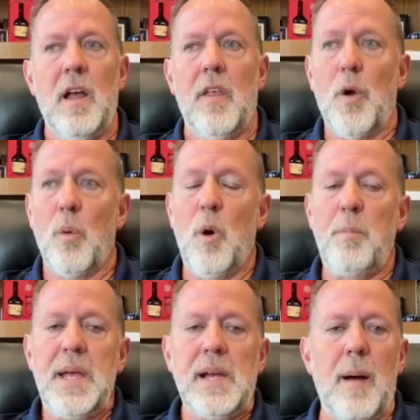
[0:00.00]
There will
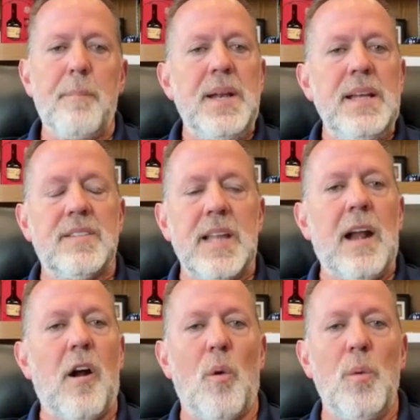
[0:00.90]
be companies
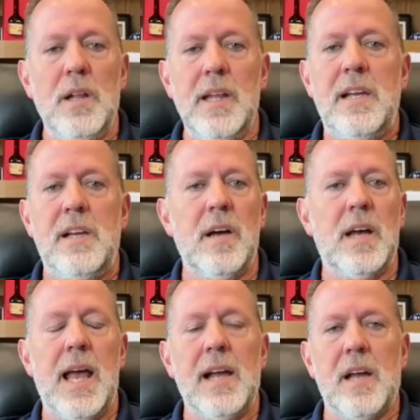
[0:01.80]
that are really
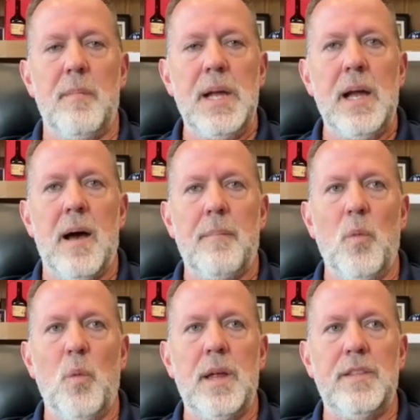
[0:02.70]
good at coming up
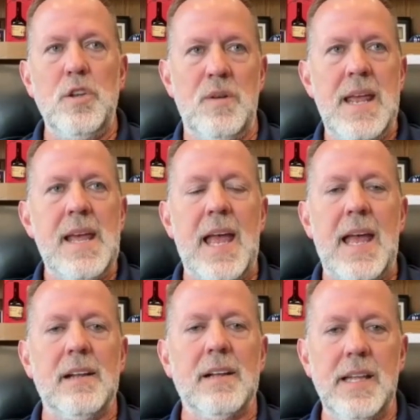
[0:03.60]
with unique
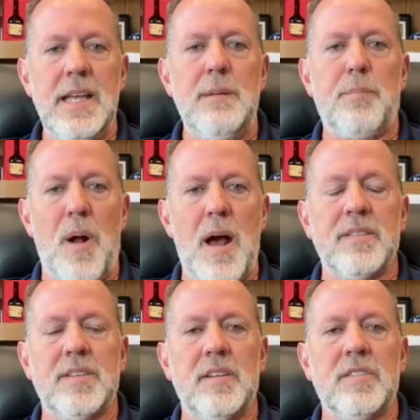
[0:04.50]
and clean
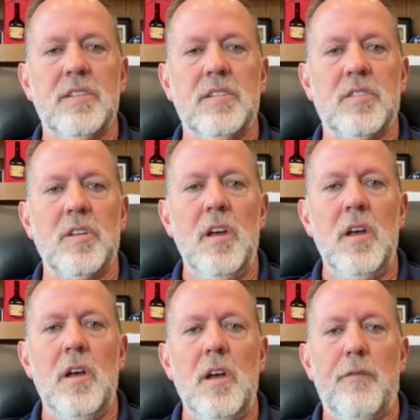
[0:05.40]
processes
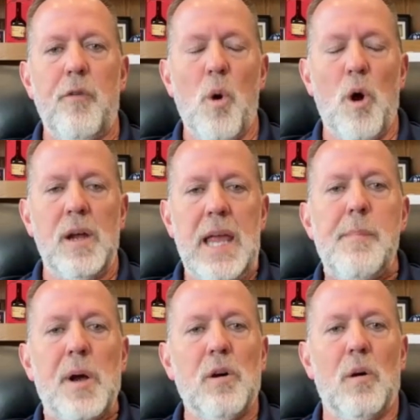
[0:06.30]
for
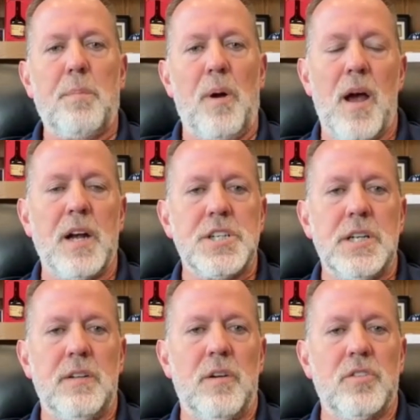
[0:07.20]
chemical
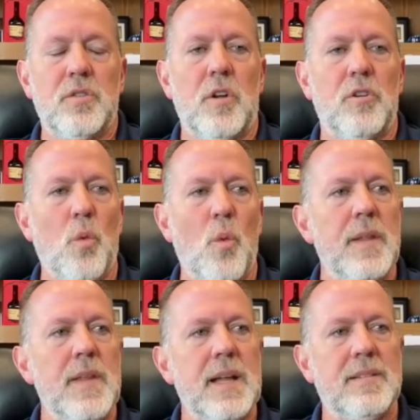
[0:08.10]
production. There's
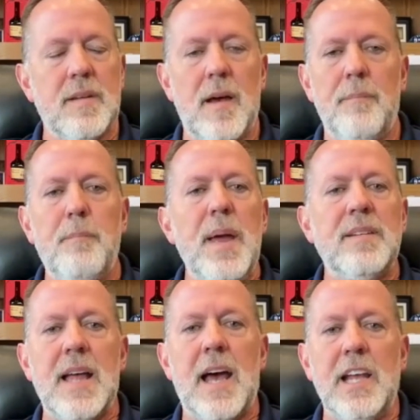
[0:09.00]
one that's
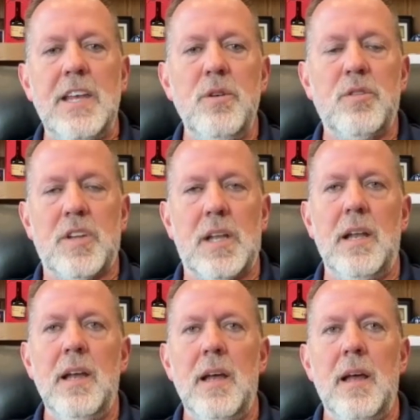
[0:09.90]
based out of
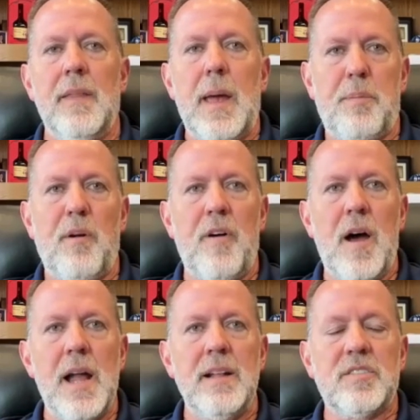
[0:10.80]
Houston that
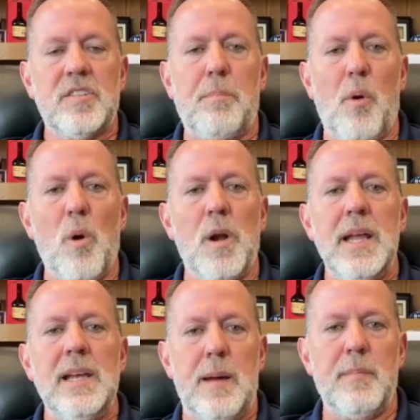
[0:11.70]
provides
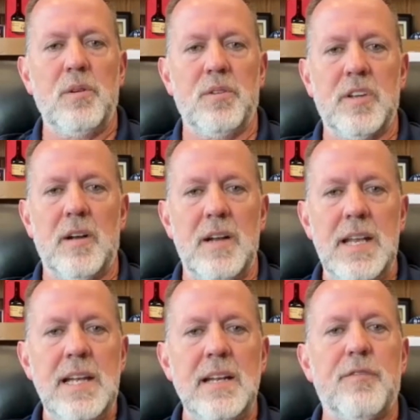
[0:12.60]
supporting chemicals that are
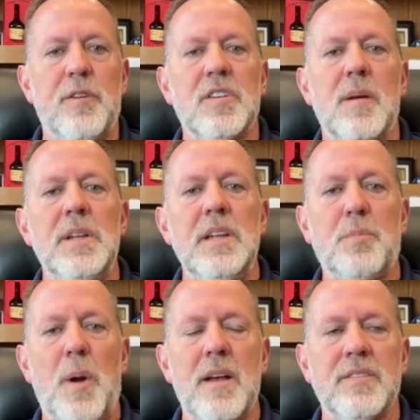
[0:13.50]
needed for some of these
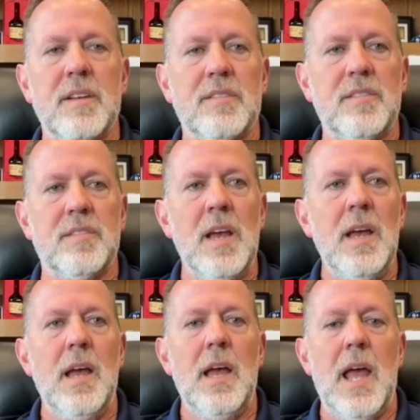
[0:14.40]
processes.
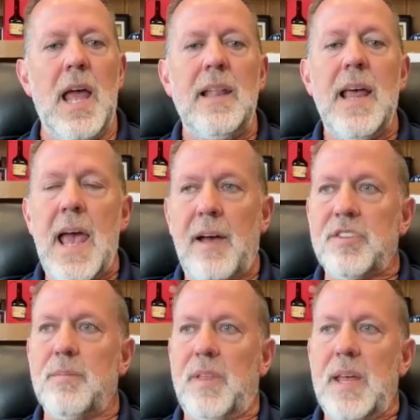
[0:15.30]
And they have
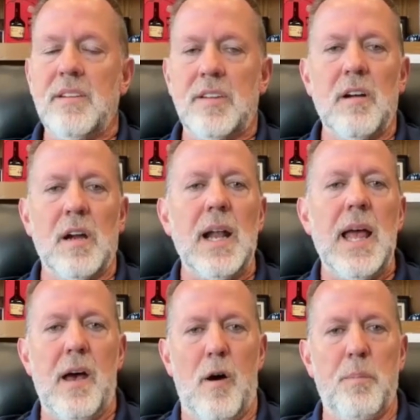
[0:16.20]
some things that are going
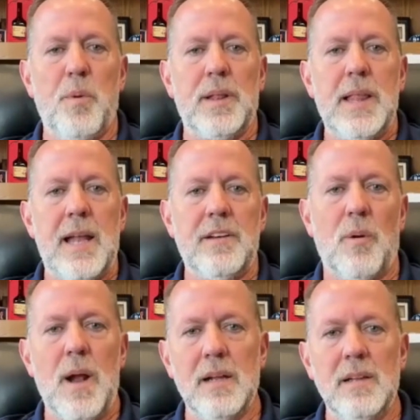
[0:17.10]
to help with that
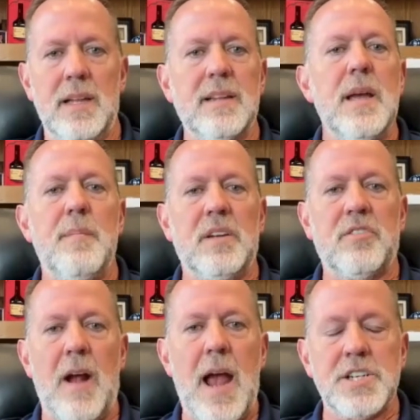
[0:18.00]
direct lithium
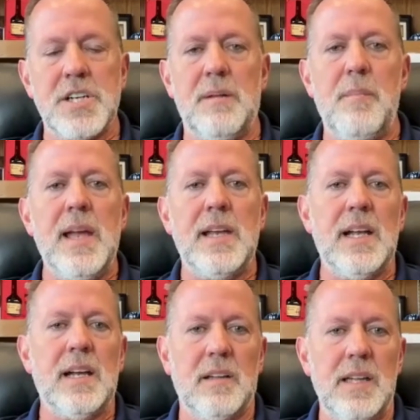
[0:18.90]
extraction and making
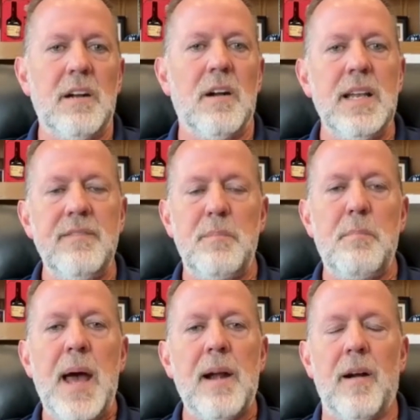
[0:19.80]
it cleaner and even
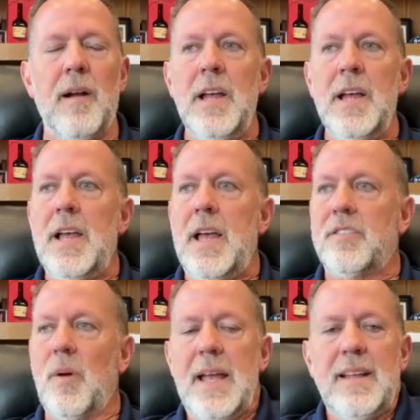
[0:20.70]
better.
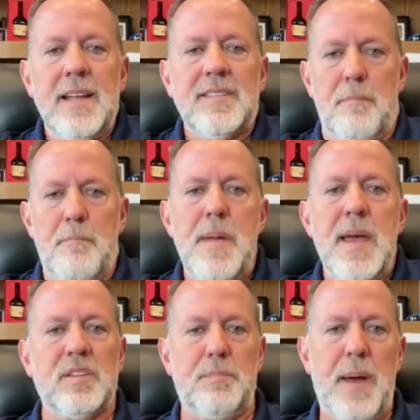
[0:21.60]
So it's a
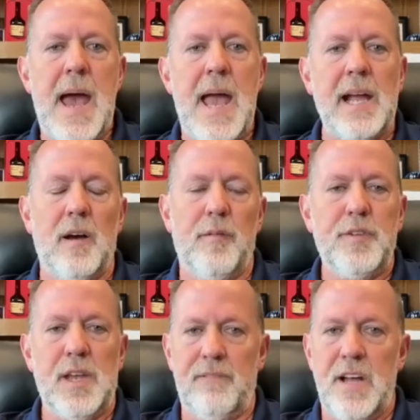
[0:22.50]
mixed bag
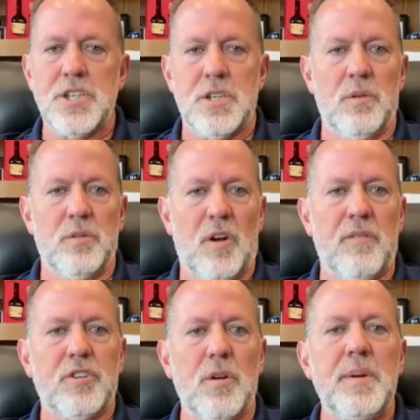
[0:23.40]
of conventional
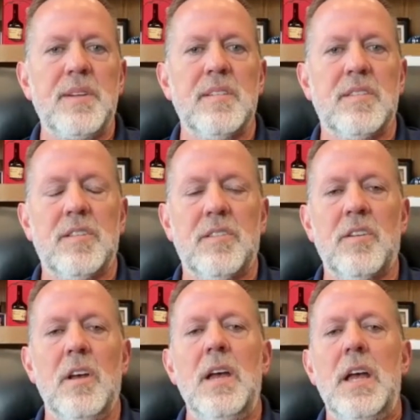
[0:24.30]
servicer
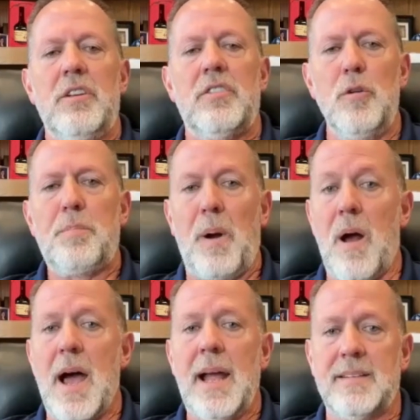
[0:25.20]
businesses, super
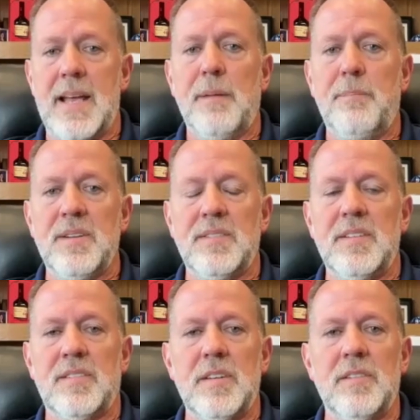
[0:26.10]
high tech
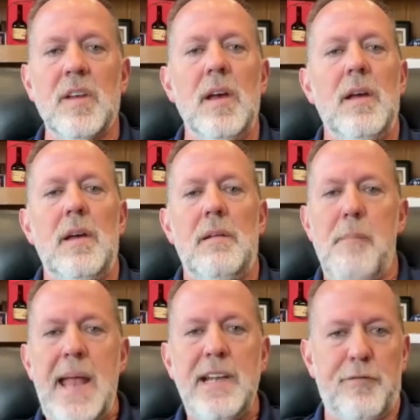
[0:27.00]
businesses,
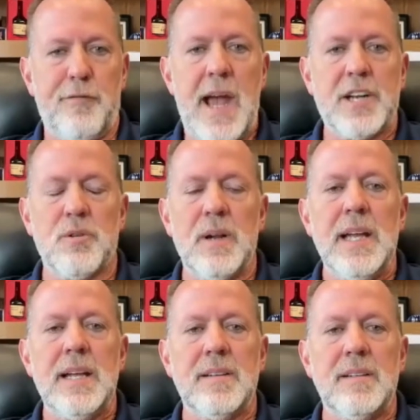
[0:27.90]

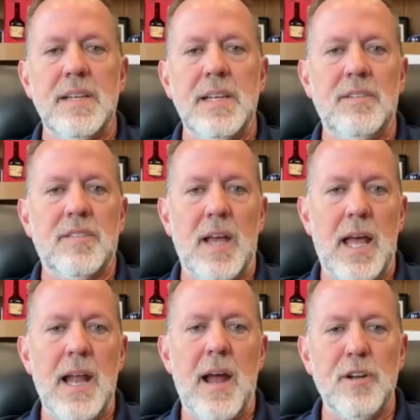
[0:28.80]
manufacturing entities,
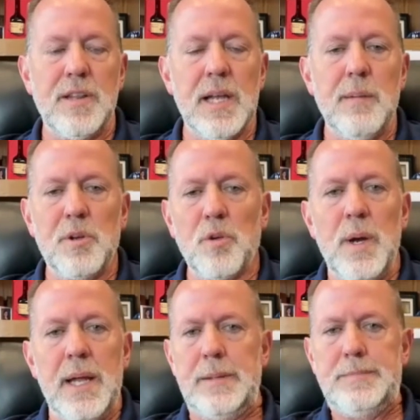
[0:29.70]
and everything in
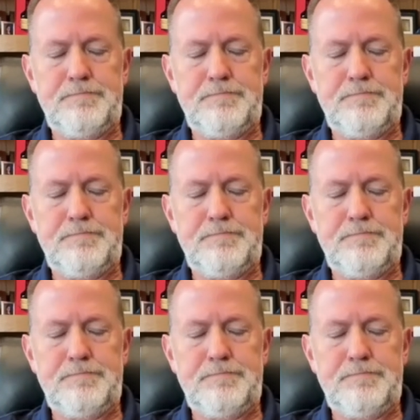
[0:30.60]
between.